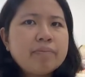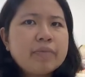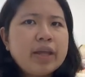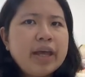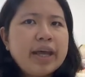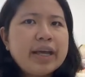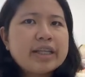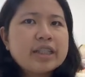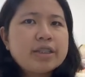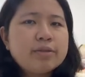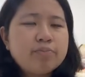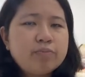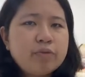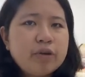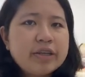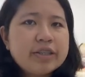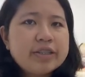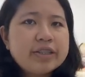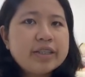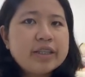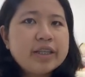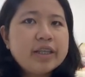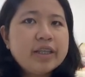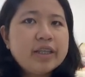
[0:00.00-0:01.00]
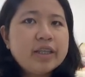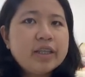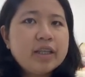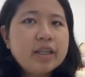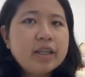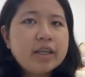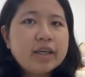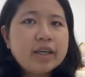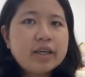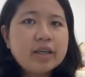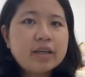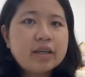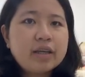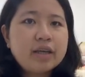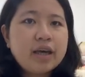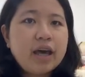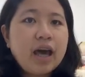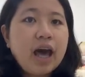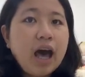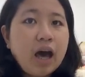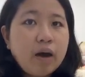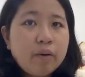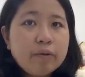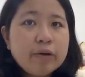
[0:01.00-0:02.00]
expressed in like
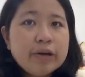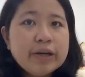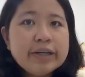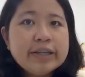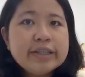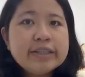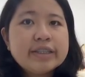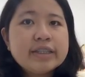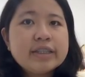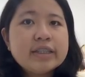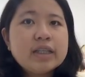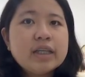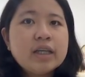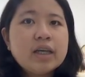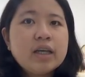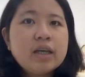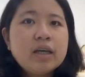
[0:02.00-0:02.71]
hours,